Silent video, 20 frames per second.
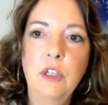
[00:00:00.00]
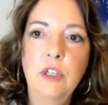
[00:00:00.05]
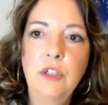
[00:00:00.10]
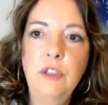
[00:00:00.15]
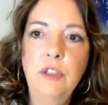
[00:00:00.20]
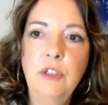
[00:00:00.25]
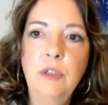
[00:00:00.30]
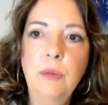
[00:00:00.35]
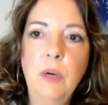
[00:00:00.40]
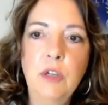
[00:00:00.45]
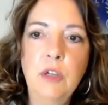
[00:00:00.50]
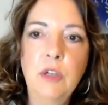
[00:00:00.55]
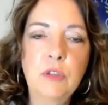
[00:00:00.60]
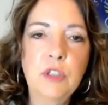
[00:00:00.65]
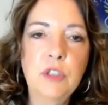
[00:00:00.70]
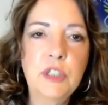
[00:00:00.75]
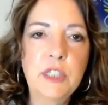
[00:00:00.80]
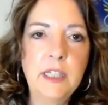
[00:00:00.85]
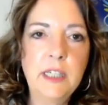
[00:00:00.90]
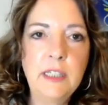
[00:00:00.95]
You
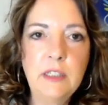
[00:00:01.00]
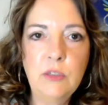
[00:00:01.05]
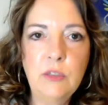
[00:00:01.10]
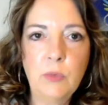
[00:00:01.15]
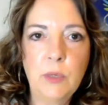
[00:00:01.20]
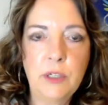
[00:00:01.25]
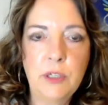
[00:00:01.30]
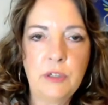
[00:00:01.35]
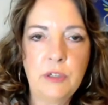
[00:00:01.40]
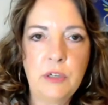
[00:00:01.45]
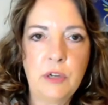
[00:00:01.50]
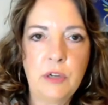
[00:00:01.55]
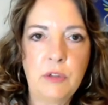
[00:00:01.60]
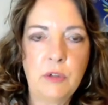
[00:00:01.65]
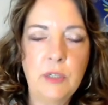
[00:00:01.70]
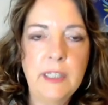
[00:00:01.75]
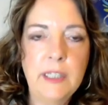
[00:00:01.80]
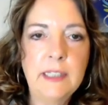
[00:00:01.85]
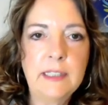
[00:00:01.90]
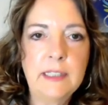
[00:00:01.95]
understand one
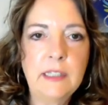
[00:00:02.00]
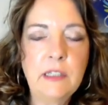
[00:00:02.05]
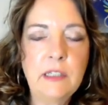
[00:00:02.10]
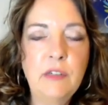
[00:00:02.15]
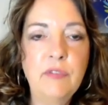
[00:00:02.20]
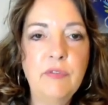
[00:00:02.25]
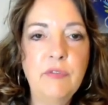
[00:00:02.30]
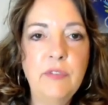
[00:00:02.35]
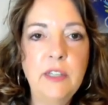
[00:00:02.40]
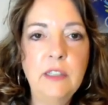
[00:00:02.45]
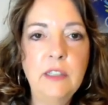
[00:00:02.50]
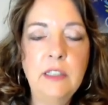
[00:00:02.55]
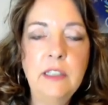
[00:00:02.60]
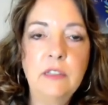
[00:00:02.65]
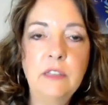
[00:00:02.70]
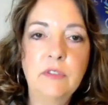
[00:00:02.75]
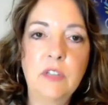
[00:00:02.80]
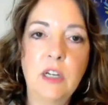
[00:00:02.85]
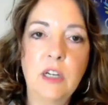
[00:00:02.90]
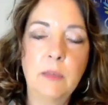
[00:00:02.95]
another. It's like a feeling
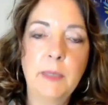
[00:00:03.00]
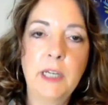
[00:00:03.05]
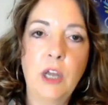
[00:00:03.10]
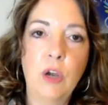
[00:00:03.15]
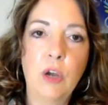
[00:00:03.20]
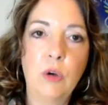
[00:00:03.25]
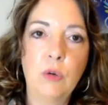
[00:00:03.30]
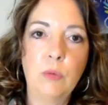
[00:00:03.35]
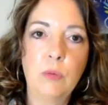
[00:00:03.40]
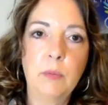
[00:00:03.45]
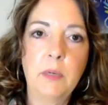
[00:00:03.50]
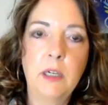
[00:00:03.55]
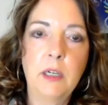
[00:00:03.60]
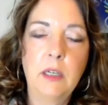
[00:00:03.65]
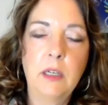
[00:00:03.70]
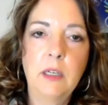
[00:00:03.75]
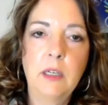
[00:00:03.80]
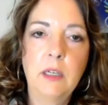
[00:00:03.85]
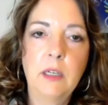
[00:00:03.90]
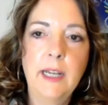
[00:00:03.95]
of coming home.
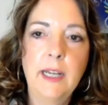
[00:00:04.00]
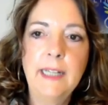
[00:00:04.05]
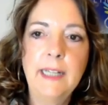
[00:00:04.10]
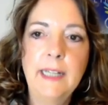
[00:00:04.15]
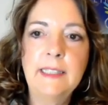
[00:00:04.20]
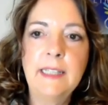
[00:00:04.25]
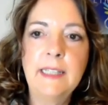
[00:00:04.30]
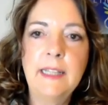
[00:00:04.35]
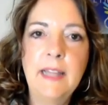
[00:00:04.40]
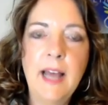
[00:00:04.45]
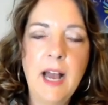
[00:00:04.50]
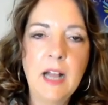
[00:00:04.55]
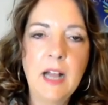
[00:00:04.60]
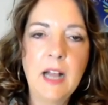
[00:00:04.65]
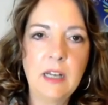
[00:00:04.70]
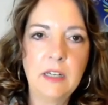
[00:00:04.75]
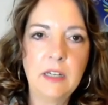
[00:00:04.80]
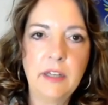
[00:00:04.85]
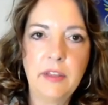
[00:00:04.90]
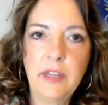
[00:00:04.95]
It's that
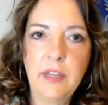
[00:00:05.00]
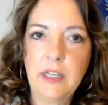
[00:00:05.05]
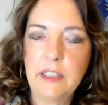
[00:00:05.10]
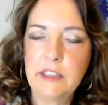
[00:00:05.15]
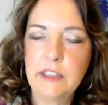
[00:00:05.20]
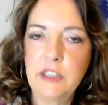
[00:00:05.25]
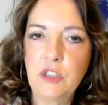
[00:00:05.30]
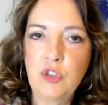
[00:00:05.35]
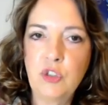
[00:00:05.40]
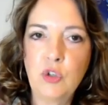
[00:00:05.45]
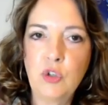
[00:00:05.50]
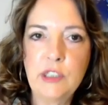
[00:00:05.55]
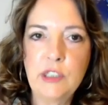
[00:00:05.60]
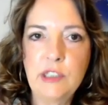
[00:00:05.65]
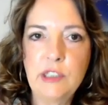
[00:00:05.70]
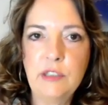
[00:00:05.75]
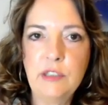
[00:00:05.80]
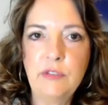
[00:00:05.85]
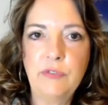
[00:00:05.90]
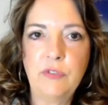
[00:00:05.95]
kind of thing. It's a
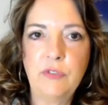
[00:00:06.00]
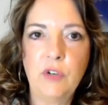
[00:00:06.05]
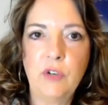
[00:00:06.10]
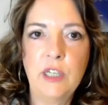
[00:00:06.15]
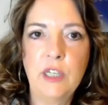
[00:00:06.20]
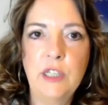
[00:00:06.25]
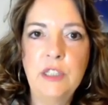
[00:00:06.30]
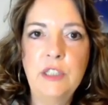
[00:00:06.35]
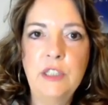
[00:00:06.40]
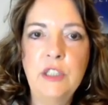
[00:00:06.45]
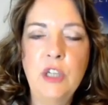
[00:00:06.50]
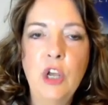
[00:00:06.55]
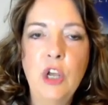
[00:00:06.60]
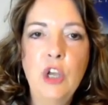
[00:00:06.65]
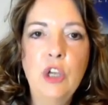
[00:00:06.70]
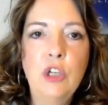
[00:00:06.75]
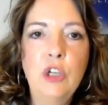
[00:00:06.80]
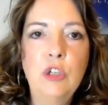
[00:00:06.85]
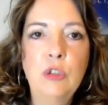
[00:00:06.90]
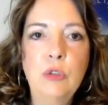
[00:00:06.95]
trusted friend
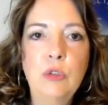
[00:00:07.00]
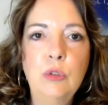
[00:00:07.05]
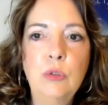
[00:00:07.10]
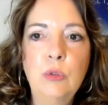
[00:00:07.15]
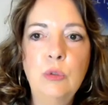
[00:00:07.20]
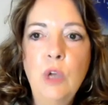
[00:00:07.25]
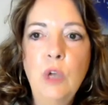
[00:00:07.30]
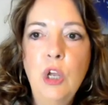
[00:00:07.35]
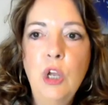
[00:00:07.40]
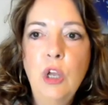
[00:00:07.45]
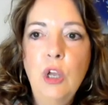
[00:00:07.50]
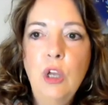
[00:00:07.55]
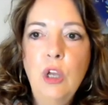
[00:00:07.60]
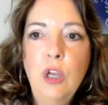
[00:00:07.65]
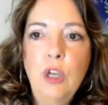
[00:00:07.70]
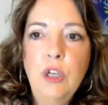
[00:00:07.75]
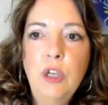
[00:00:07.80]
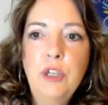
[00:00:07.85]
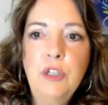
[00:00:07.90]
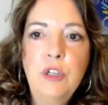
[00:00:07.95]
who,
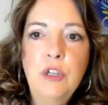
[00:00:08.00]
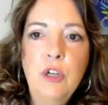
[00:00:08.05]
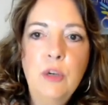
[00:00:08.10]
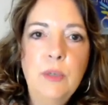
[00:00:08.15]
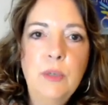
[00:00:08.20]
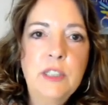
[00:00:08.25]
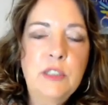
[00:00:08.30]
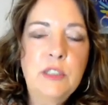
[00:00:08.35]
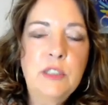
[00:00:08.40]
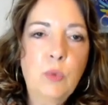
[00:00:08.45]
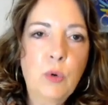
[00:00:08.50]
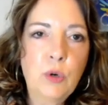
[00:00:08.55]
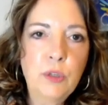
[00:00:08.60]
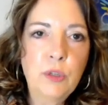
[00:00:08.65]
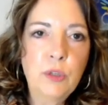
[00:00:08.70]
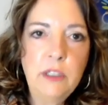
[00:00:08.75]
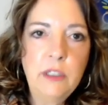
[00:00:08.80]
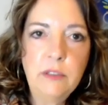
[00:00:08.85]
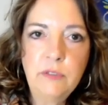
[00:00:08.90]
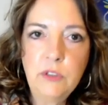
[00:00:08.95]
is
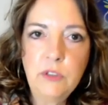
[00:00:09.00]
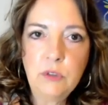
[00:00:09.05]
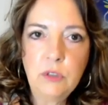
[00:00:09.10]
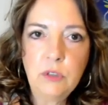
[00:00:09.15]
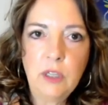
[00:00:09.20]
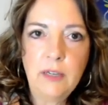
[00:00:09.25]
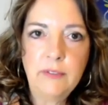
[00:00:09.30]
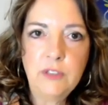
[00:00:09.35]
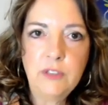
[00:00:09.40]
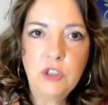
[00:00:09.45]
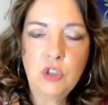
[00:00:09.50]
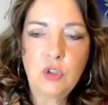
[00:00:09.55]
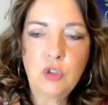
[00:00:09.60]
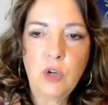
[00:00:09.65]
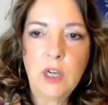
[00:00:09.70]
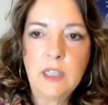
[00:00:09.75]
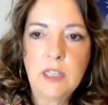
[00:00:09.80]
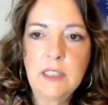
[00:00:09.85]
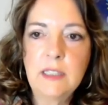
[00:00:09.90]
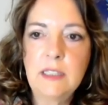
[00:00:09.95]
worthy of your love and
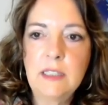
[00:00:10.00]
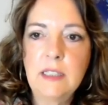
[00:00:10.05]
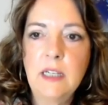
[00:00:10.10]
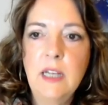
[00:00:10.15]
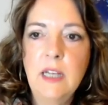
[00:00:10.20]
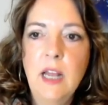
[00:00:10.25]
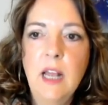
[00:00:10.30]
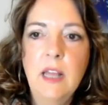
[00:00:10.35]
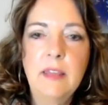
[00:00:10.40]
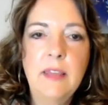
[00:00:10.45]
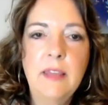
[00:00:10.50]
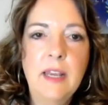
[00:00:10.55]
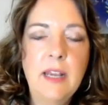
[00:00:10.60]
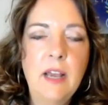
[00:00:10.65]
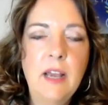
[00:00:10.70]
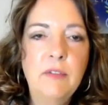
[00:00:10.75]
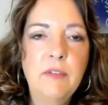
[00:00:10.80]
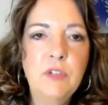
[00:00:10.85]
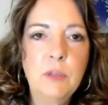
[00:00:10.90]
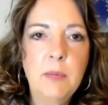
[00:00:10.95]
trust. They
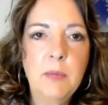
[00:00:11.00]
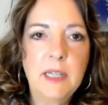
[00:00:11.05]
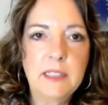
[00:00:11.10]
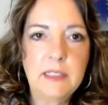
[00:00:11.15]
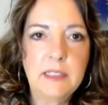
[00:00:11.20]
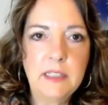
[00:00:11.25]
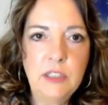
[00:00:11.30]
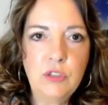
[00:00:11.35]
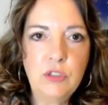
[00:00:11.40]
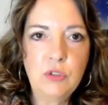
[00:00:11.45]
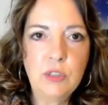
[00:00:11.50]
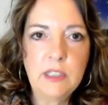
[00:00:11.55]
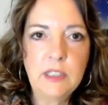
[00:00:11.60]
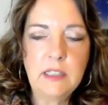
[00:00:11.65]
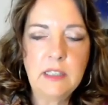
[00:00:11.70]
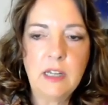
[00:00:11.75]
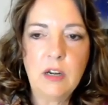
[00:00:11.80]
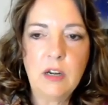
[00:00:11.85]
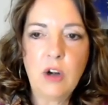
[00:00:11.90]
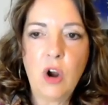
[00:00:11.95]
have your best
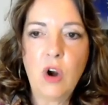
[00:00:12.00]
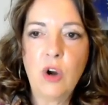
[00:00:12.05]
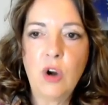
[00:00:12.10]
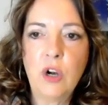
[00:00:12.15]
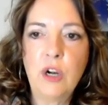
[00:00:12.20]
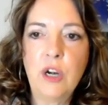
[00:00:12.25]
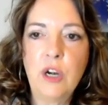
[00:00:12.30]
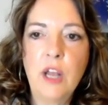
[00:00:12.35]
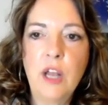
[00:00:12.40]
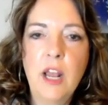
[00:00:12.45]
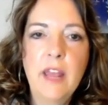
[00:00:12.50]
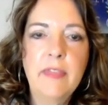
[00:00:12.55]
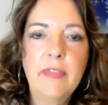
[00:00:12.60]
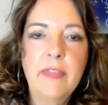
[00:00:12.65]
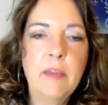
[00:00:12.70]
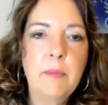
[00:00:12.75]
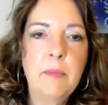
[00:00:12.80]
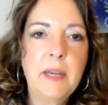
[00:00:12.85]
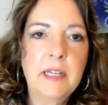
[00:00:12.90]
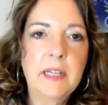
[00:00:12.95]
interests at heart.
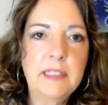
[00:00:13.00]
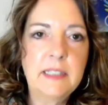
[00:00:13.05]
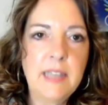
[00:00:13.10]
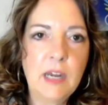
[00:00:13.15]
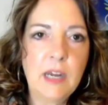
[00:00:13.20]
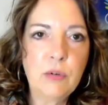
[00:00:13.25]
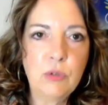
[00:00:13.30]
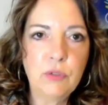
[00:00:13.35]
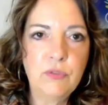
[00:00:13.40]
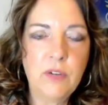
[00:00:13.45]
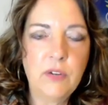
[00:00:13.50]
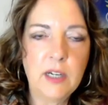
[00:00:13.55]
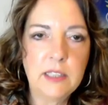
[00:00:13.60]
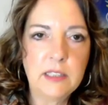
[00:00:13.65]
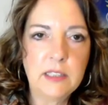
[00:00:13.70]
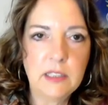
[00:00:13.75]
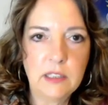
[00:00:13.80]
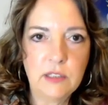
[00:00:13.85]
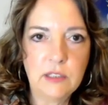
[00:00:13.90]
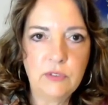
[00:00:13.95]
They make
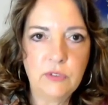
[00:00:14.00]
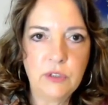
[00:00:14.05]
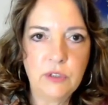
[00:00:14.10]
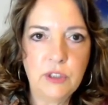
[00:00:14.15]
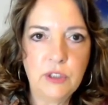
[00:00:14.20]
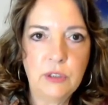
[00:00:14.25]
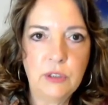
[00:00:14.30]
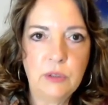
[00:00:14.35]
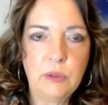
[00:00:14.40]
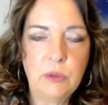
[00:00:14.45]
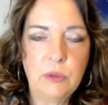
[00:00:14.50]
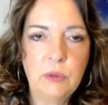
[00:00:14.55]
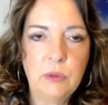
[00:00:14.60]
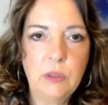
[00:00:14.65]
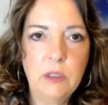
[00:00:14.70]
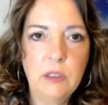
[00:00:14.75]
sacrifices for you.